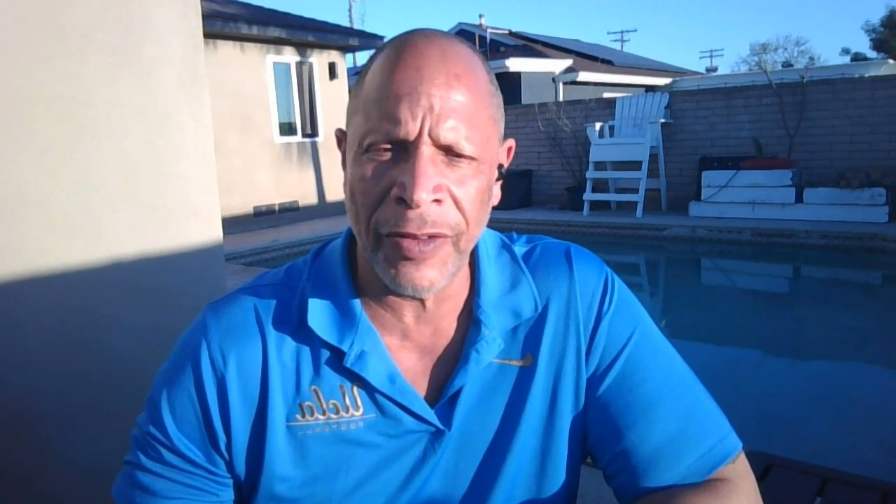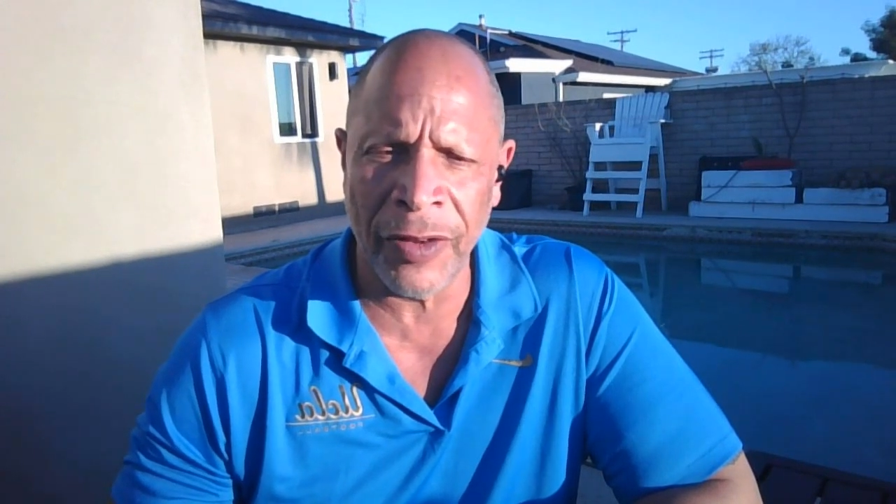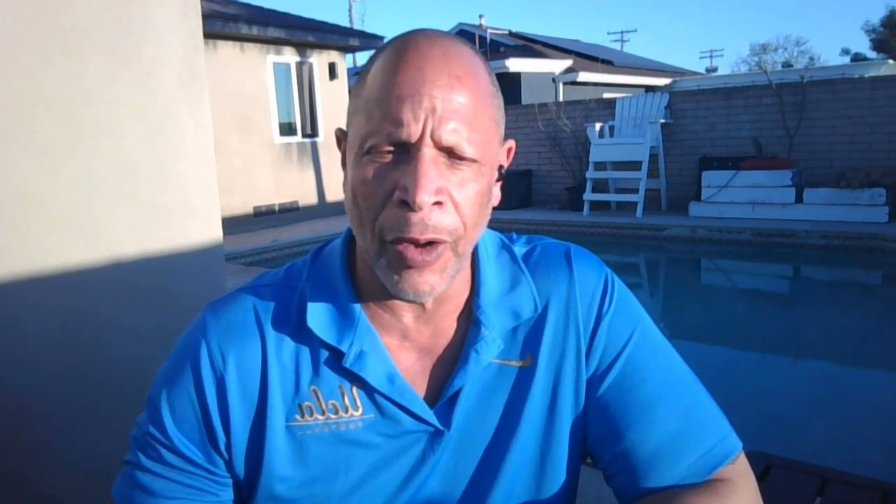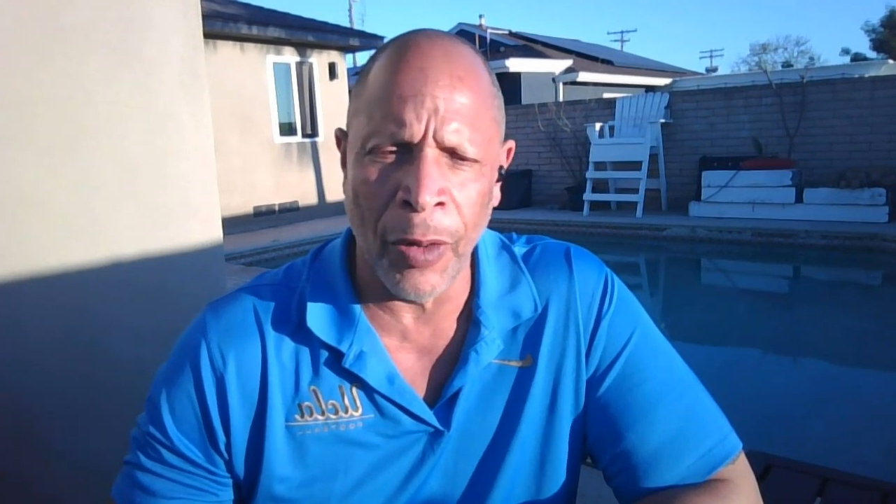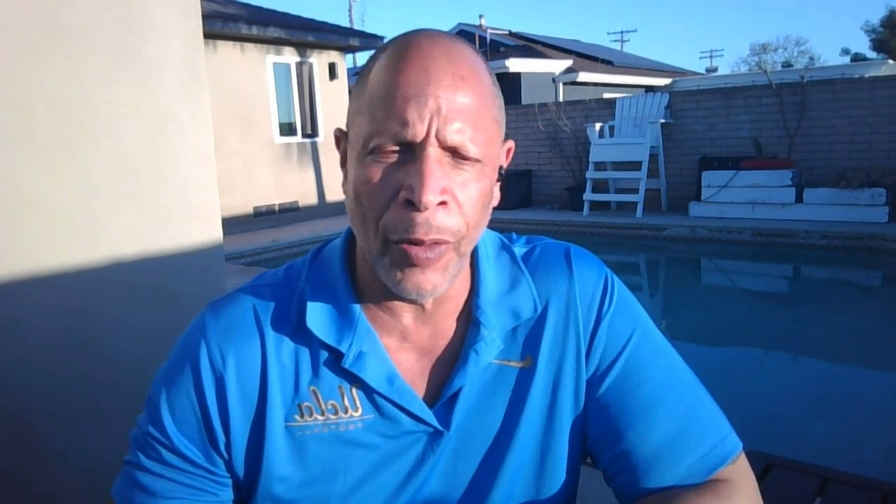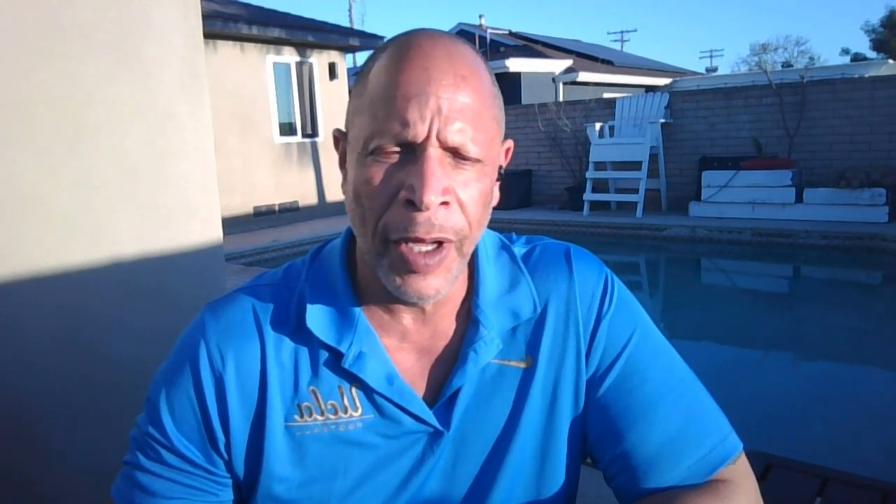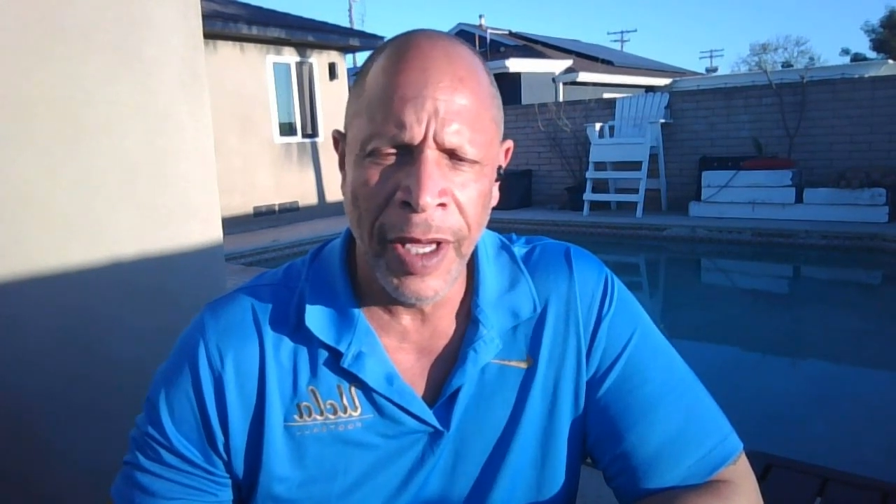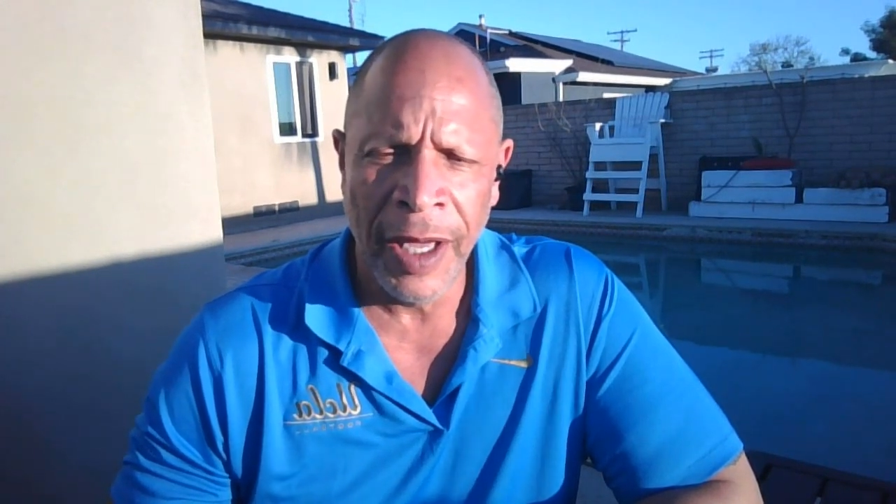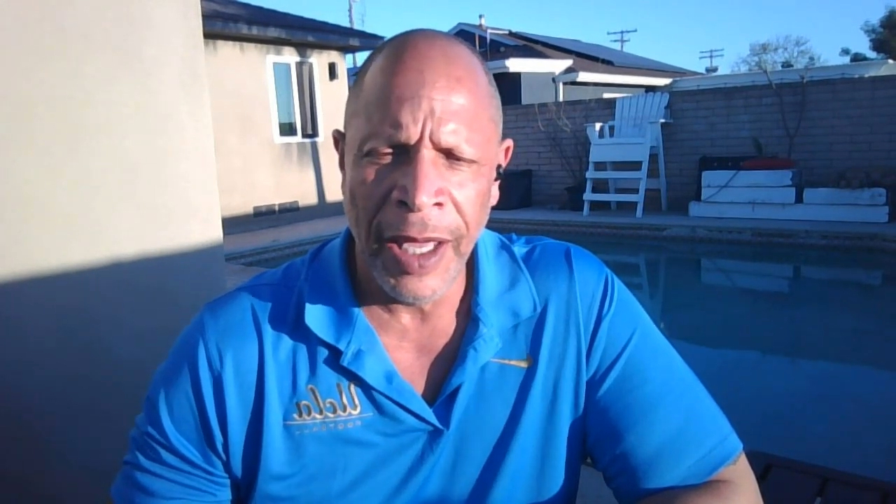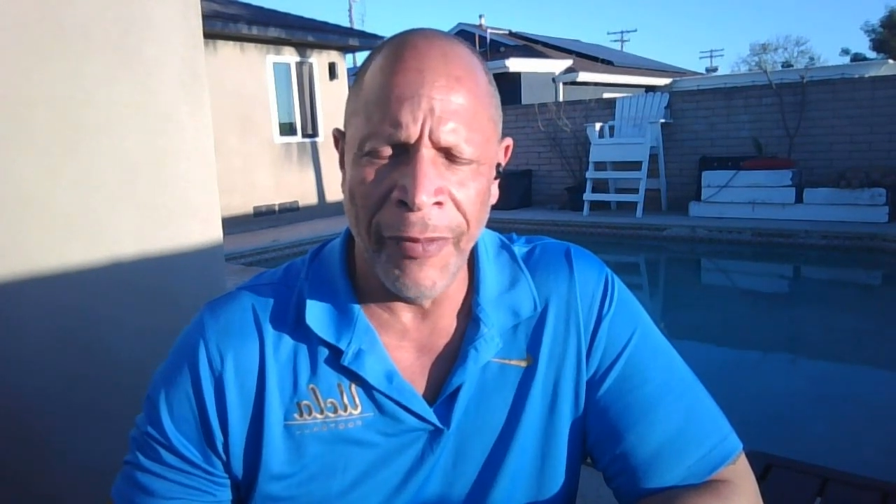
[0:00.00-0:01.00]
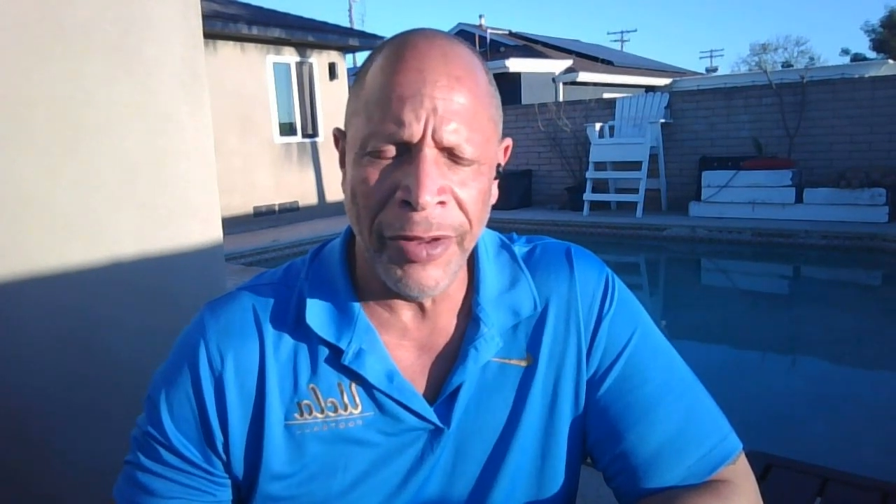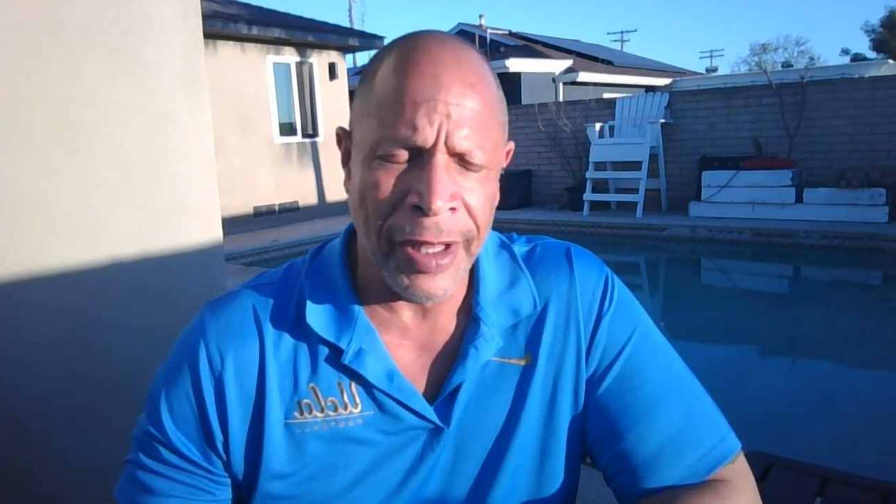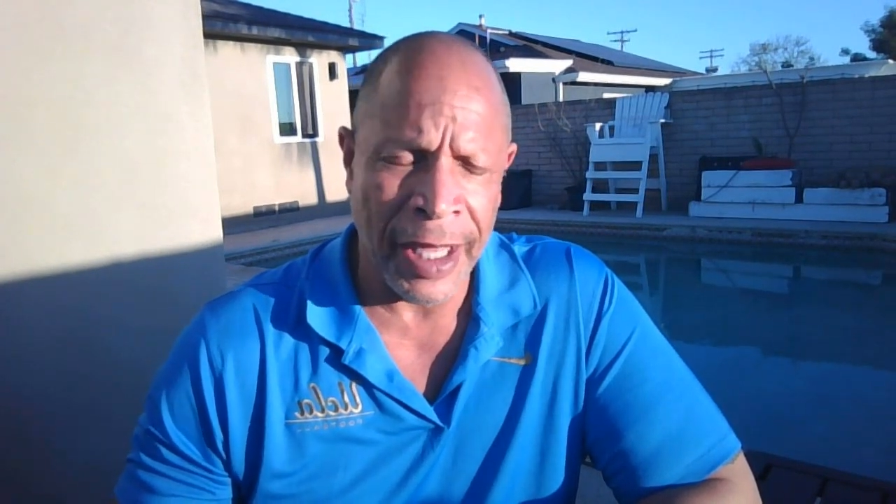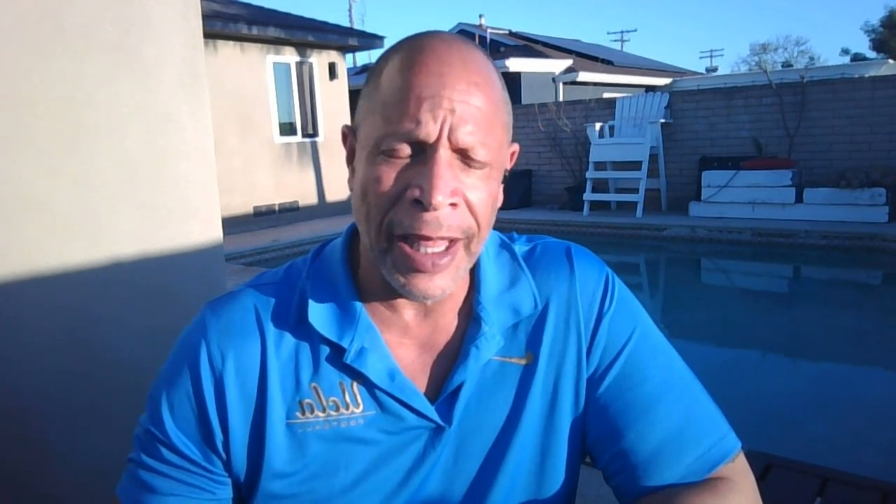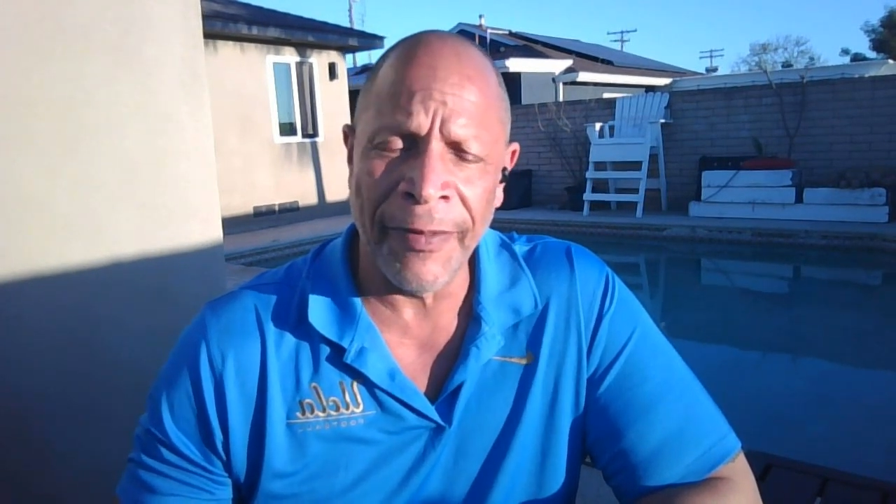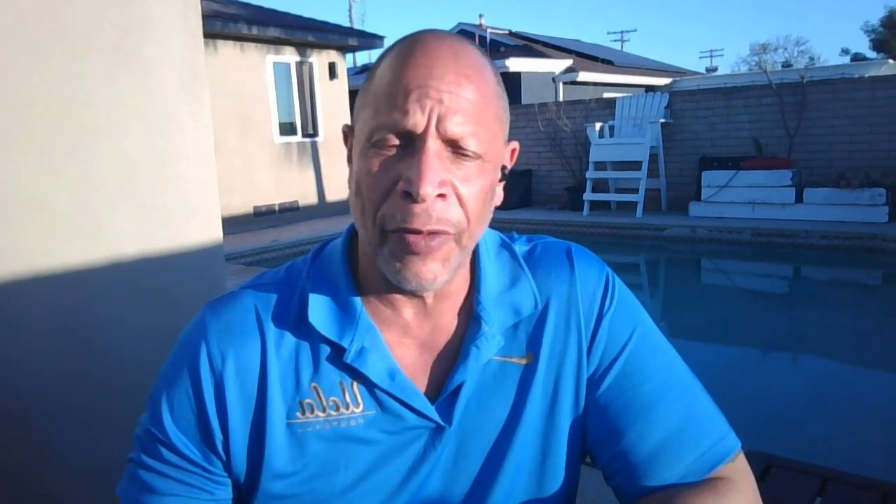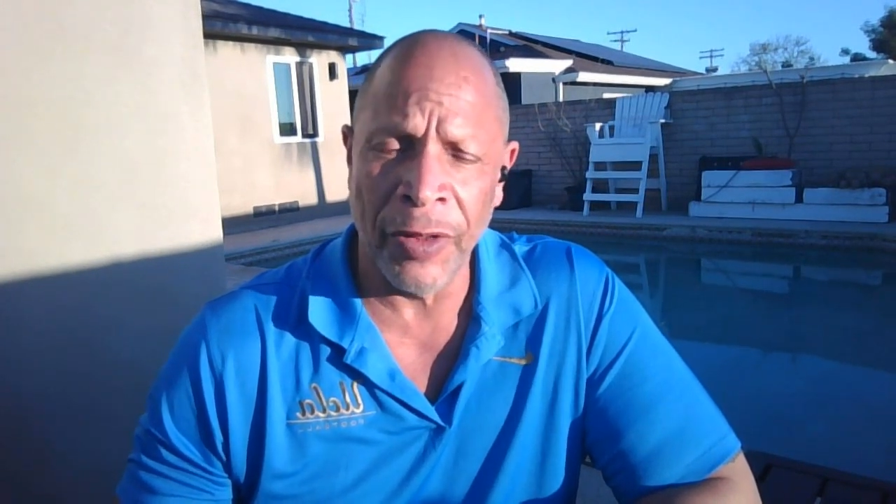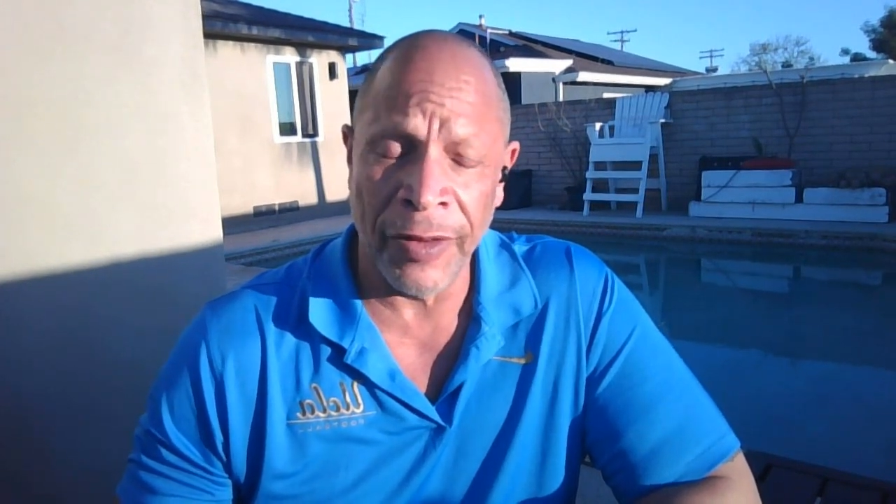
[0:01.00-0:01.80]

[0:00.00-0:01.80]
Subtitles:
So everything that for